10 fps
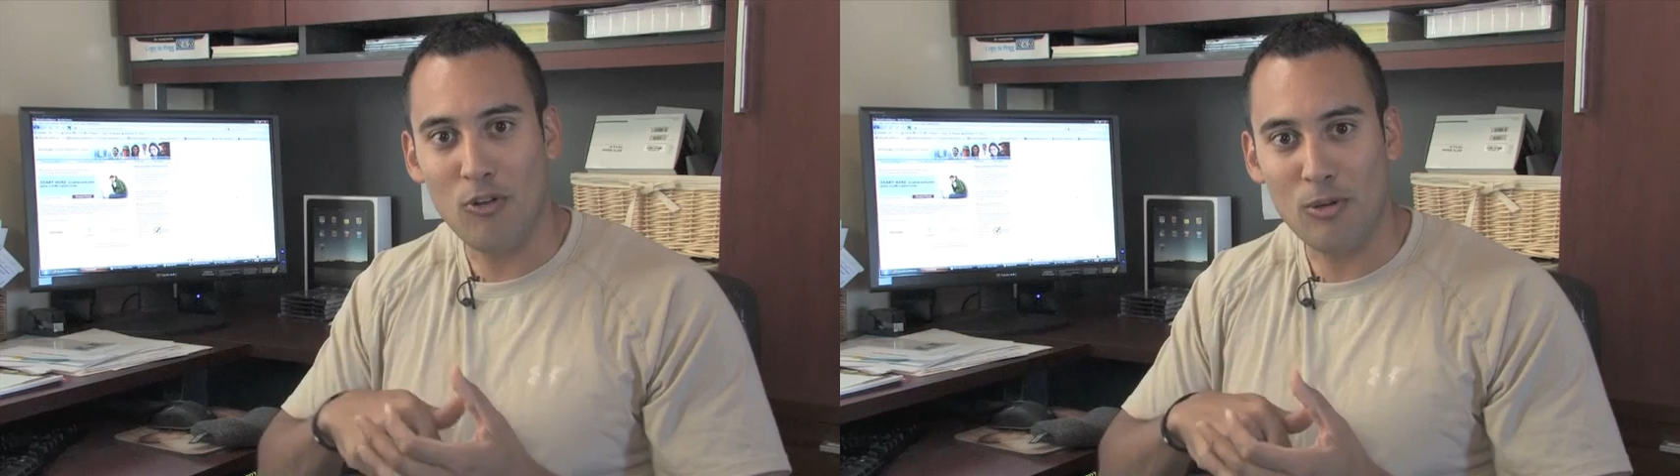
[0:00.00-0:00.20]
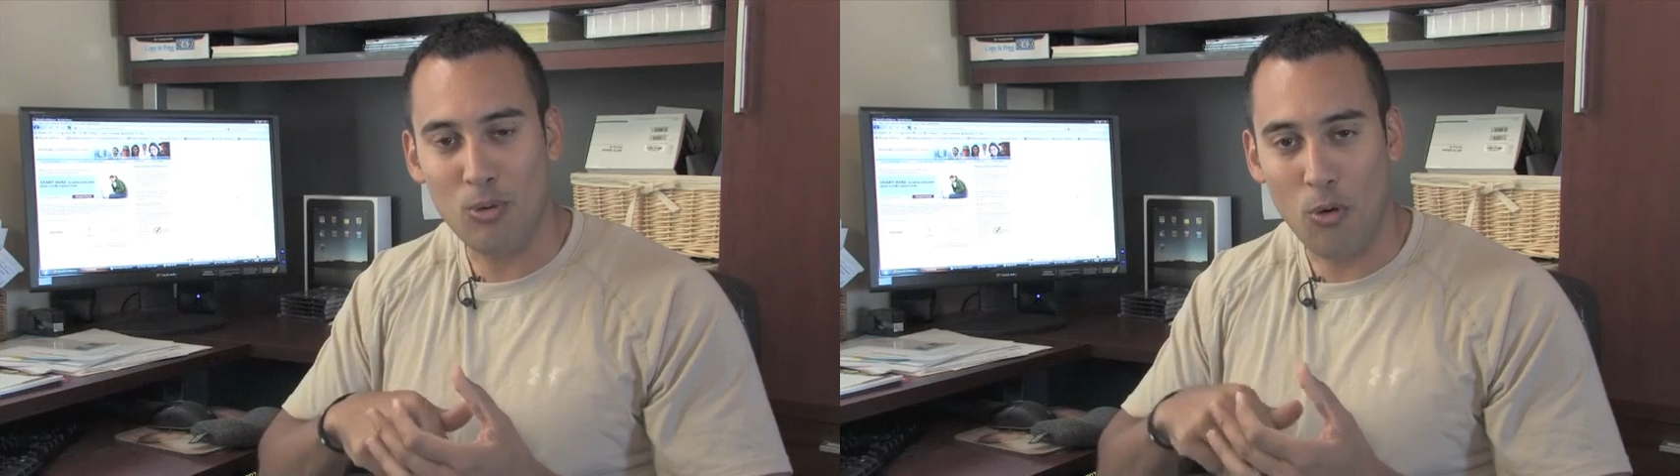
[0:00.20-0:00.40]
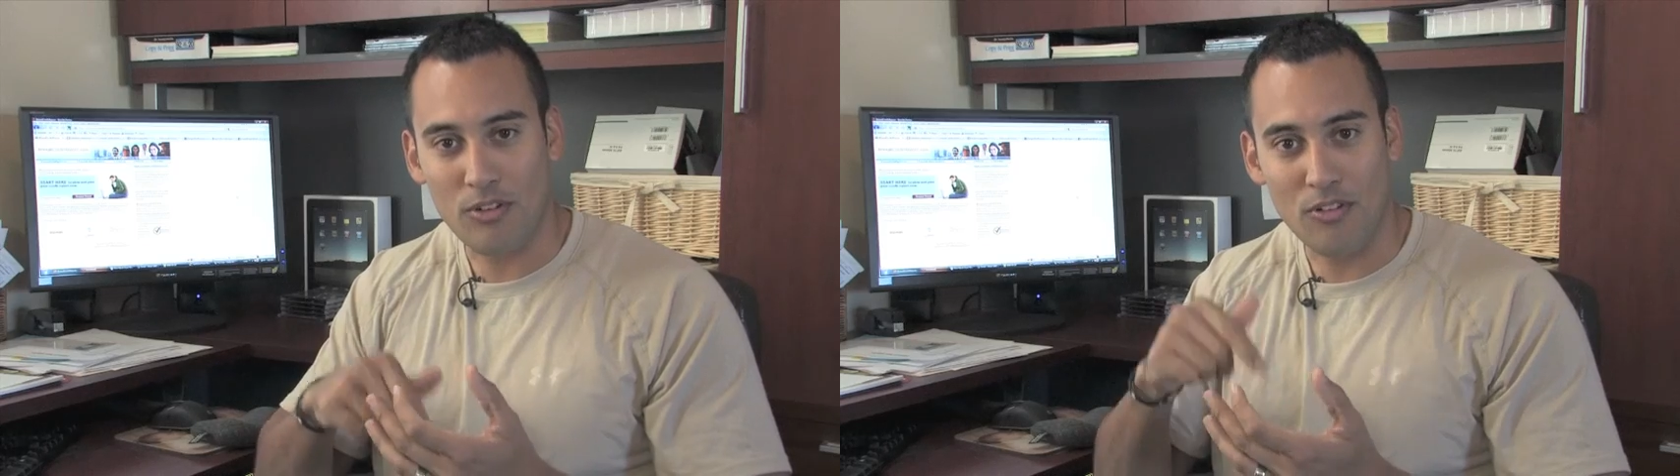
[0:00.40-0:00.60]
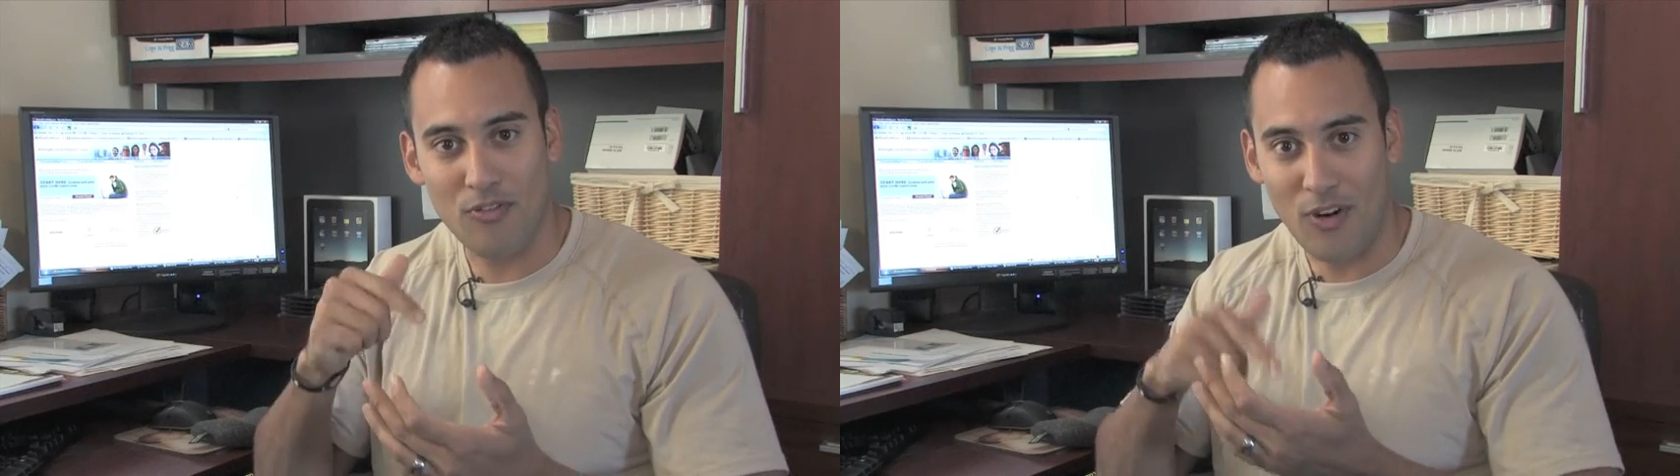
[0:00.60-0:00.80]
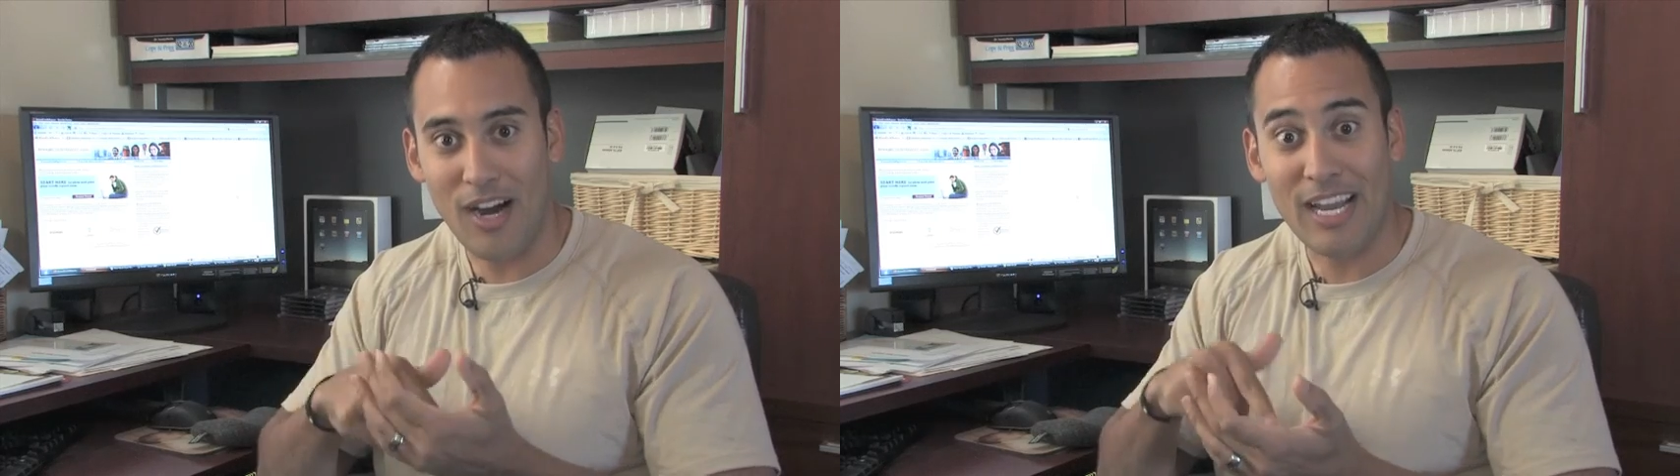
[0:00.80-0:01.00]
report to
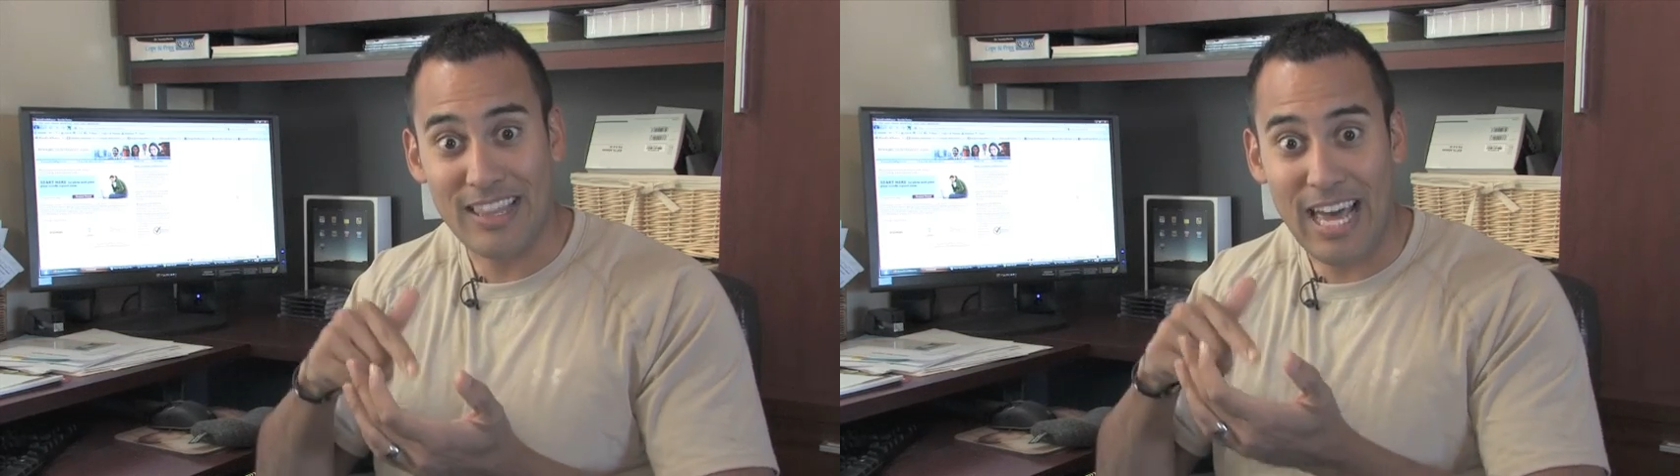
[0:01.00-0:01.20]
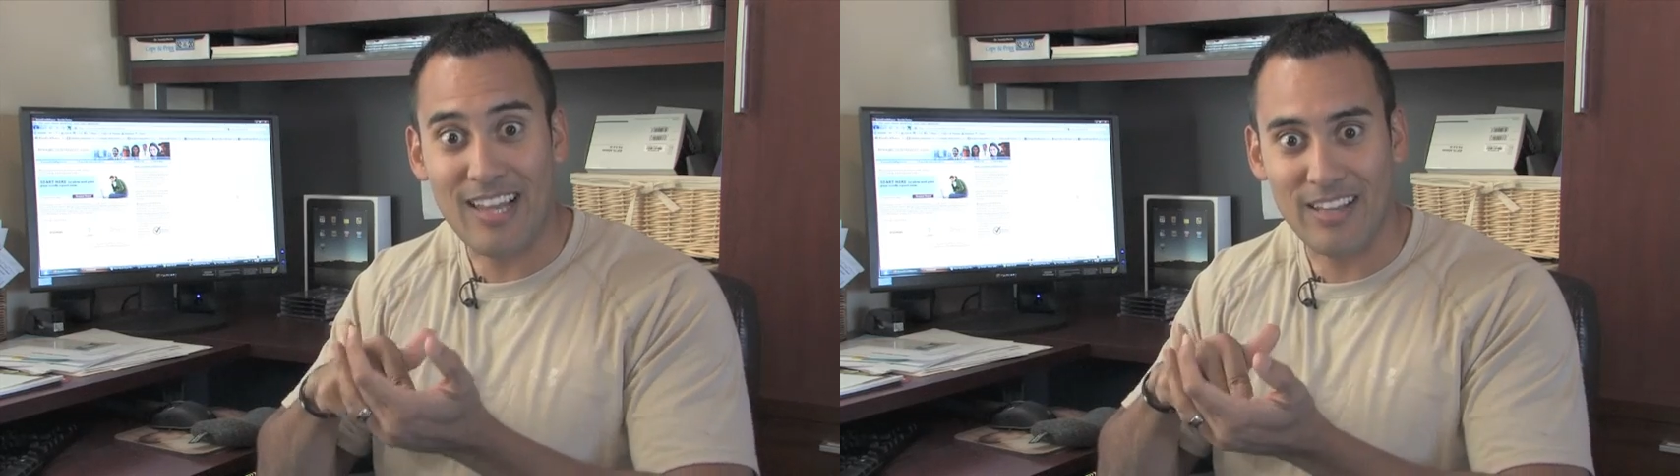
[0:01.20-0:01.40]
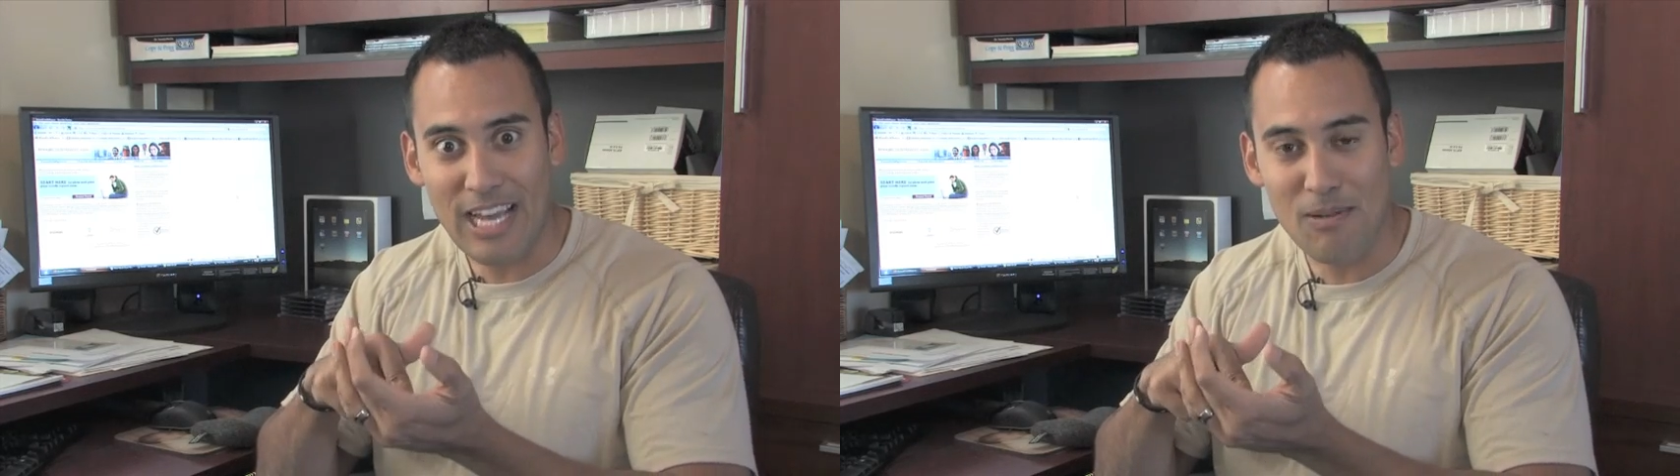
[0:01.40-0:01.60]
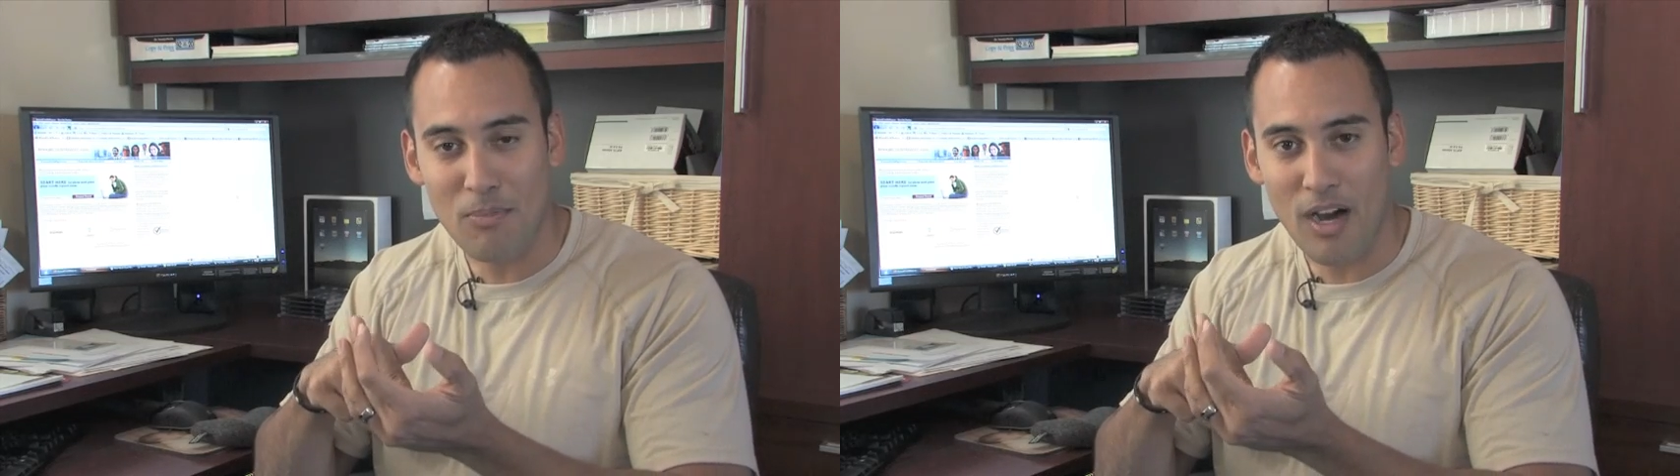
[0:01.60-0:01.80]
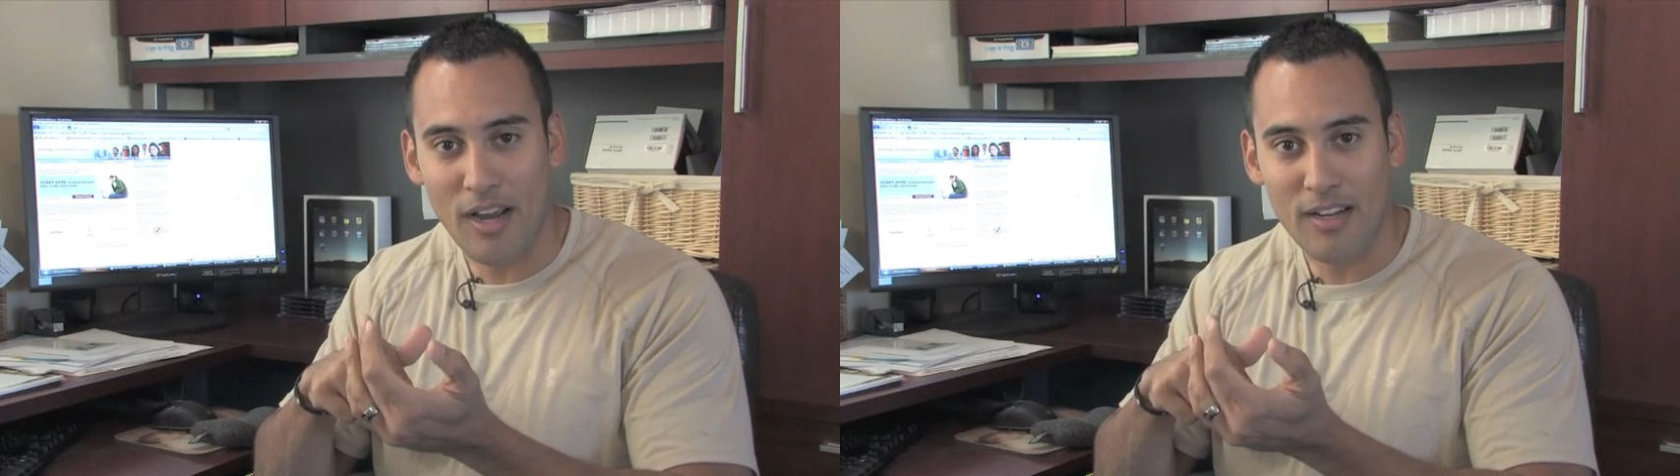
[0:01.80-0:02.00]
find that
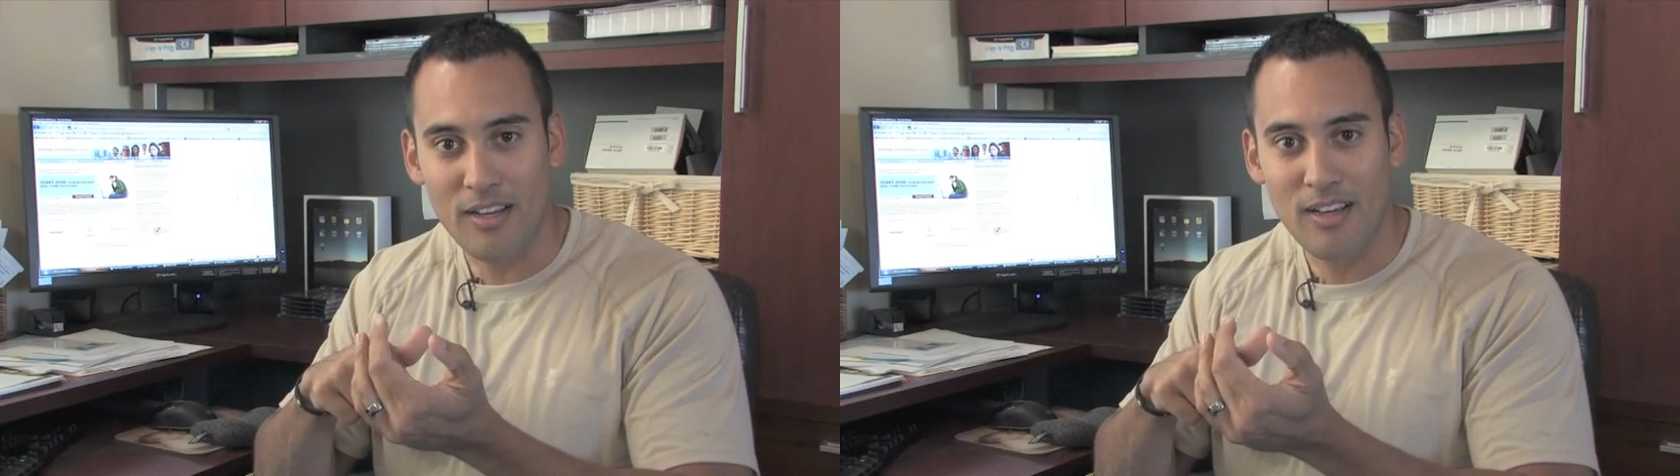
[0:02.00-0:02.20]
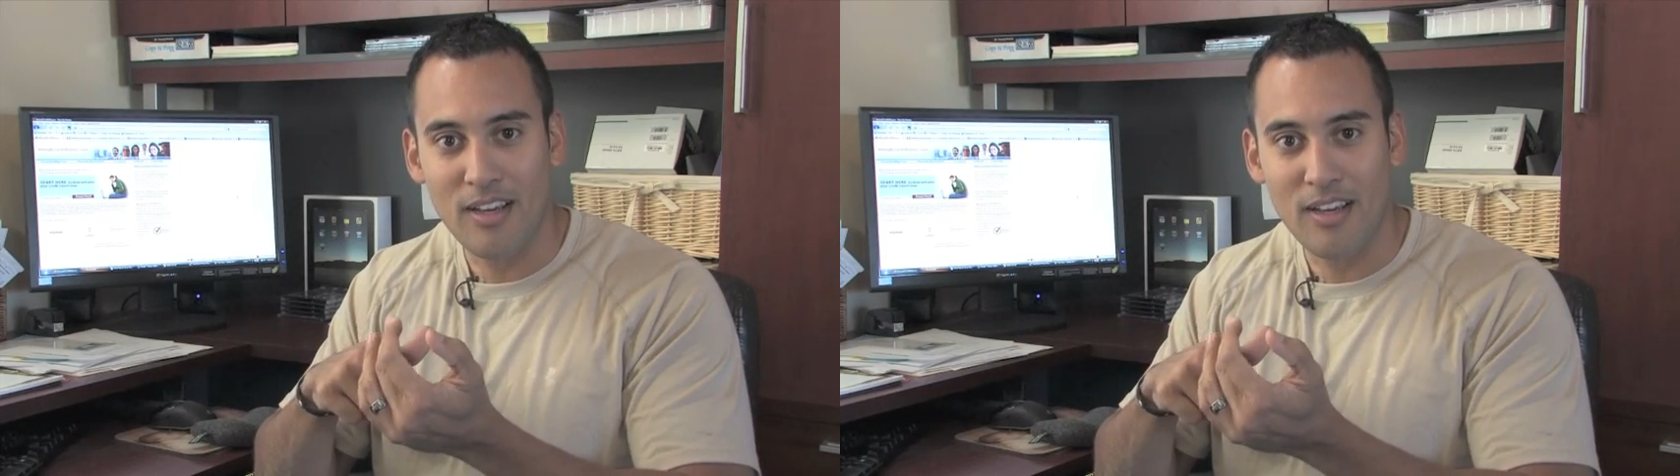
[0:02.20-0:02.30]
landmine,